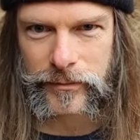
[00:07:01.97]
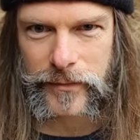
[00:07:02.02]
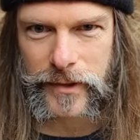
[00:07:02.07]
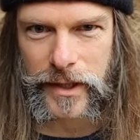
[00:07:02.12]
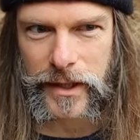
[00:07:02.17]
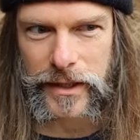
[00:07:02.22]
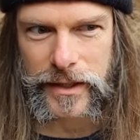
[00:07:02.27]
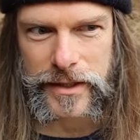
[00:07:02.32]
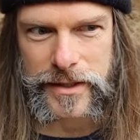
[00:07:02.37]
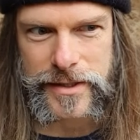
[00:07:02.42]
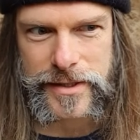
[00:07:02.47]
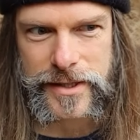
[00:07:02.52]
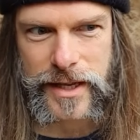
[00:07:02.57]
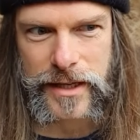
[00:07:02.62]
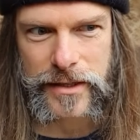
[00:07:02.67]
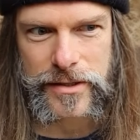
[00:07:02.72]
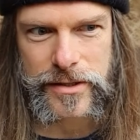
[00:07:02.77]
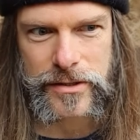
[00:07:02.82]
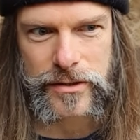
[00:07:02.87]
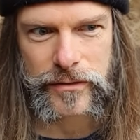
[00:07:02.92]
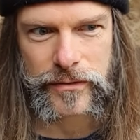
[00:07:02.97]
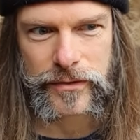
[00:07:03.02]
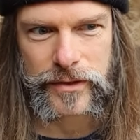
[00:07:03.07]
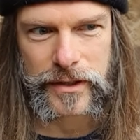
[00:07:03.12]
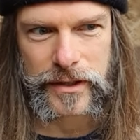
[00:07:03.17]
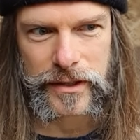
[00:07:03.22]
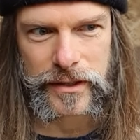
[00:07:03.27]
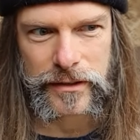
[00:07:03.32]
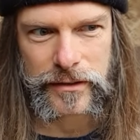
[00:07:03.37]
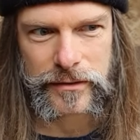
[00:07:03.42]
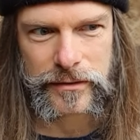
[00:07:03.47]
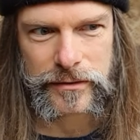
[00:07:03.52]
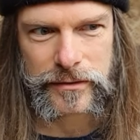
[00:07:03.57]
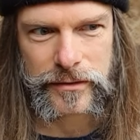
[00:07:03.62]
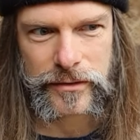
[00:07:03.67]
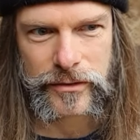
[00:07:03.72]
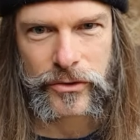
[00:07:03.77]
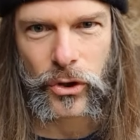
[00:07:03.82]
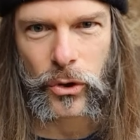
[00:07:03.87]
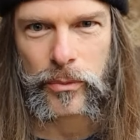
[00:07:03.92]
getting a sense of the
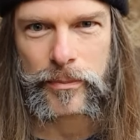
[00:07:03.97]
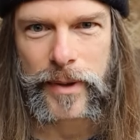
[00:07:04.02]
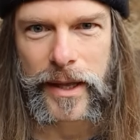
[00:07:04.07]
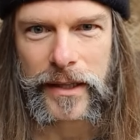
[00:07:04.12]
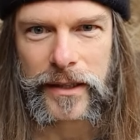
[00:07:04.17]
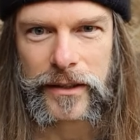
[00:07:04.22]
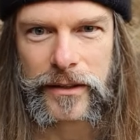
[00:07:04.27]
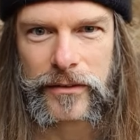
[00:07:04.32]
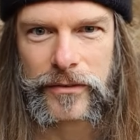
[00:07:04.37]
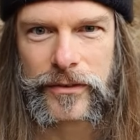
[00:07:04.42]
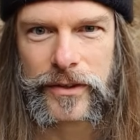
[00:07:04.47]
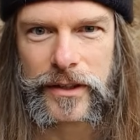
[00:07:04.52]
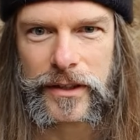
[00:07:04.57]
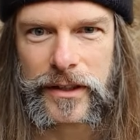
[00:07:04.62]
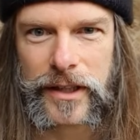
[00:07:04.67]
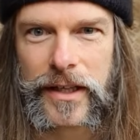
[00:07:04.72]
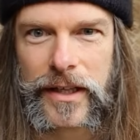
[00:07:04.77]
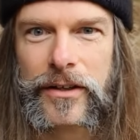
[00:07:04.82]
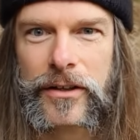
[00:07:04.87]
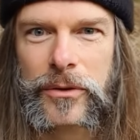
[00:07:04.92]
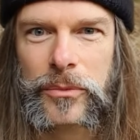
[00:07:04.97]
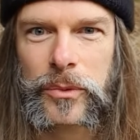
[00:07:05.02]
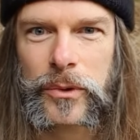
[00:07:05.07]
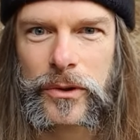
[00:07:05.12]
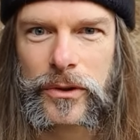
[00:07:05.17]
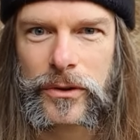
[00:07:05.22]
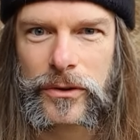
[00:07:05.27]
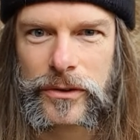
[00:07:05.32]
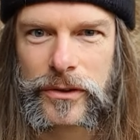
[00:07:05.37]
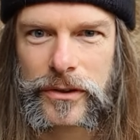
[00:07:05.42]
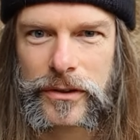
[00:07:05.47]
domain of the inner world.